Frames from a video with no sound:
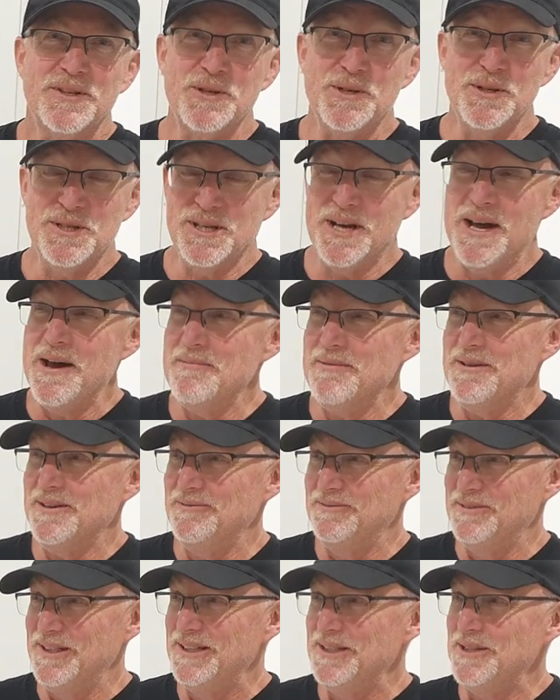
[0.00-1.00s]
Good
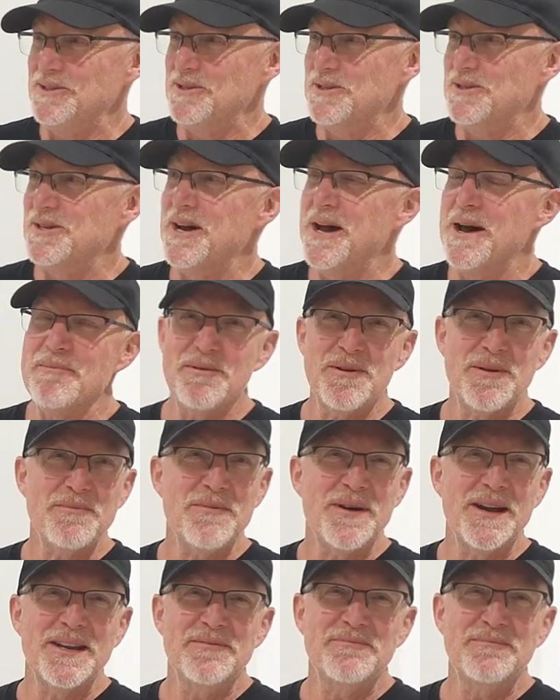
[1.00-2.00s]
timing. Really good timing.
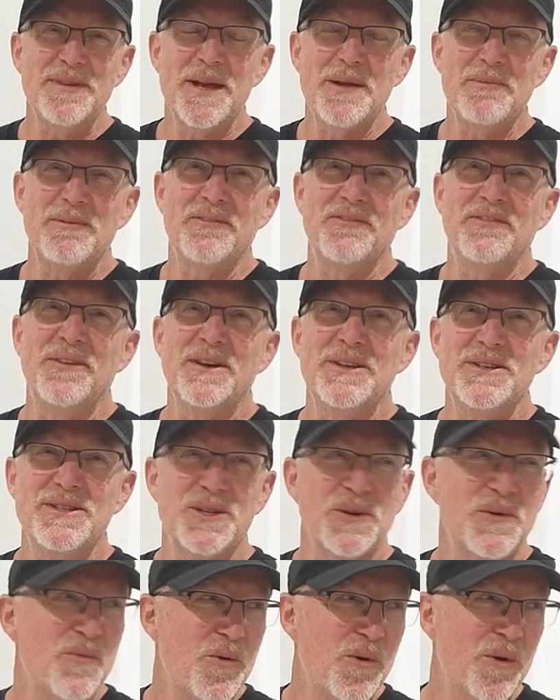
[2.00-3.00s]
We might even be able to
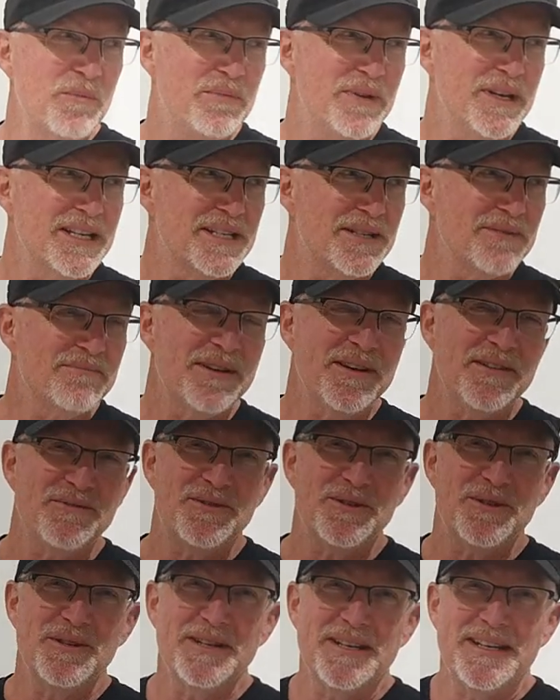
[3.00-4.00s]
find you a warm piece of
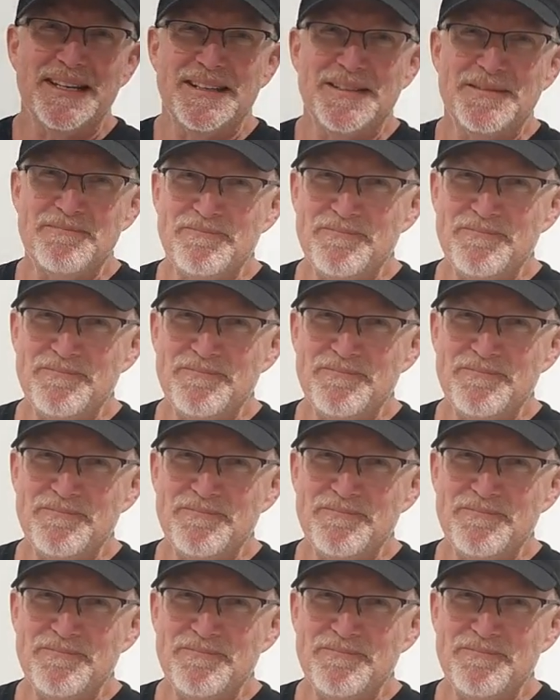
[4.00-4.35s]
beef jerky.